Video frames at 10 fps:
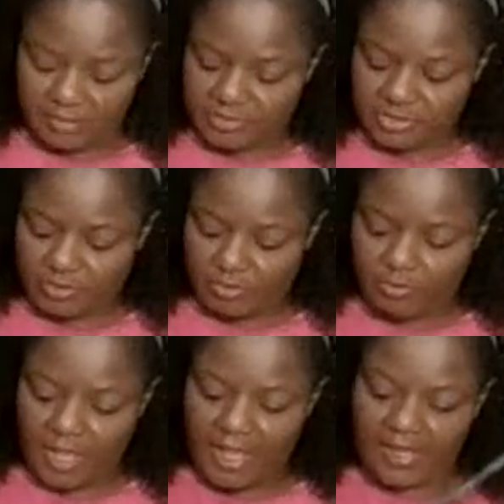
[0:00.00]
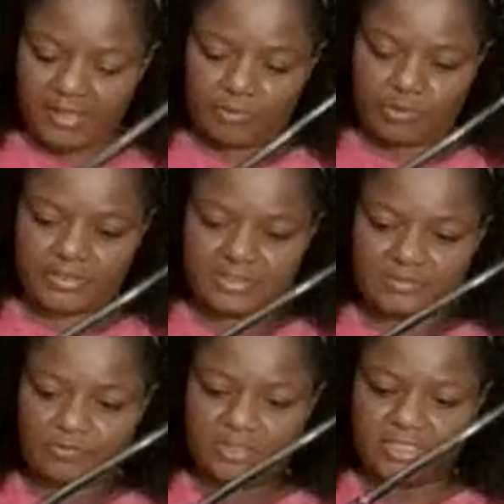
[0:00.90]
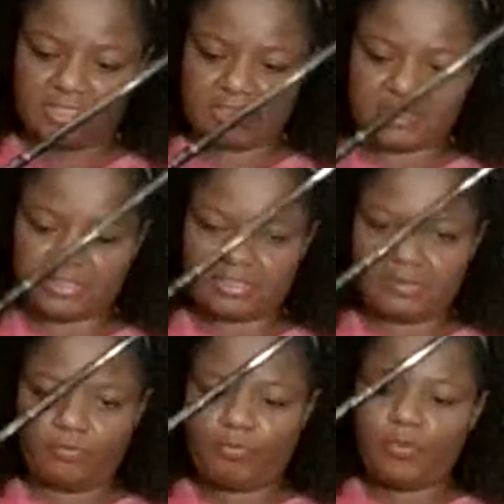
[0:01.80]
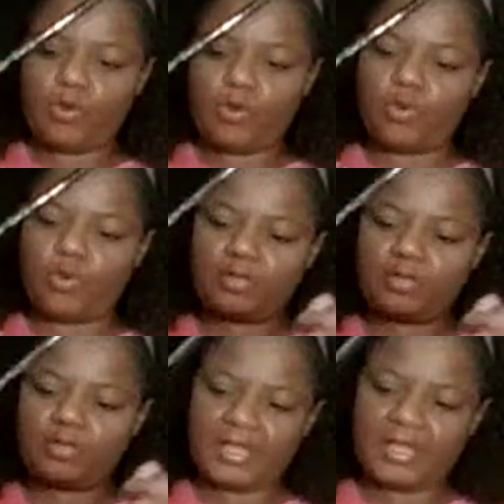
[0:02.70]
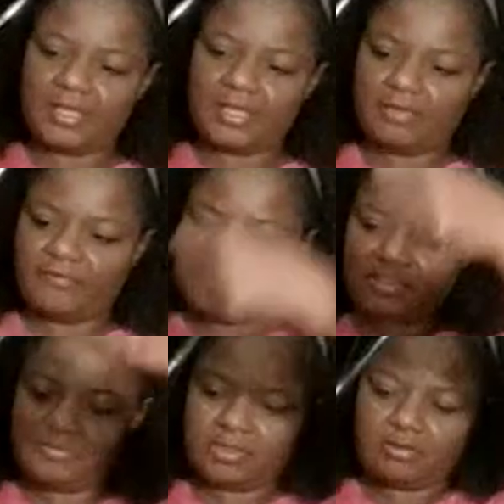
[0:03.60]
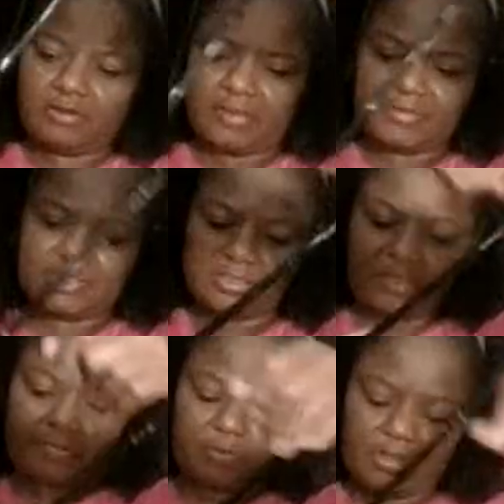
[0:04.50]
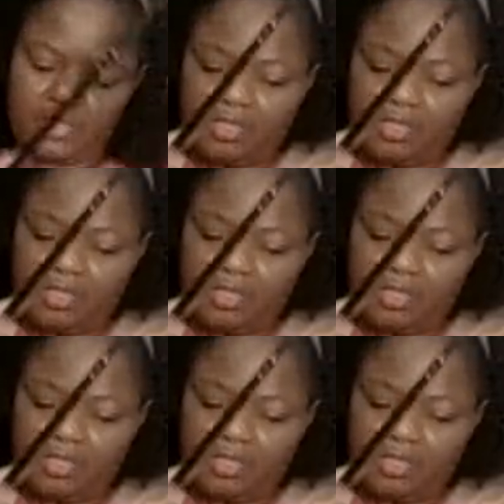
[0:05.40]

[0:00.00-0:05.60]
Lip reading: So I am going to release some more line. First, I'm going to grab this up